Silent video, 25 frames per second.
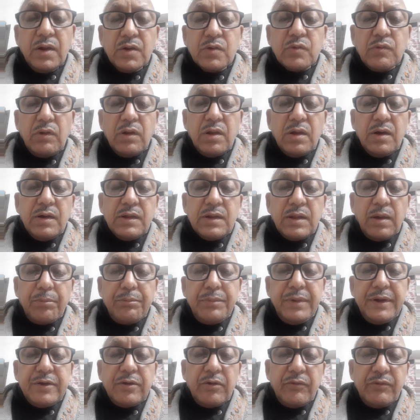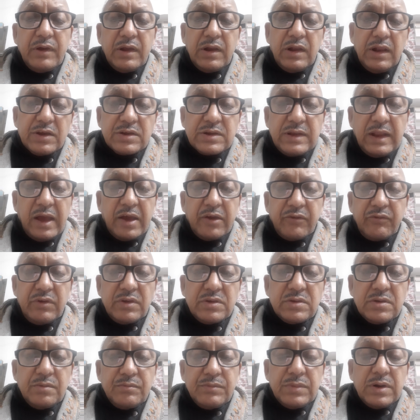to learn a bit of English
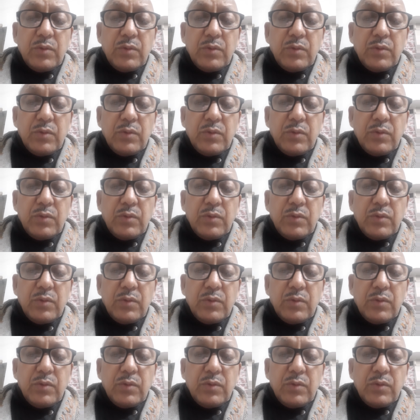language.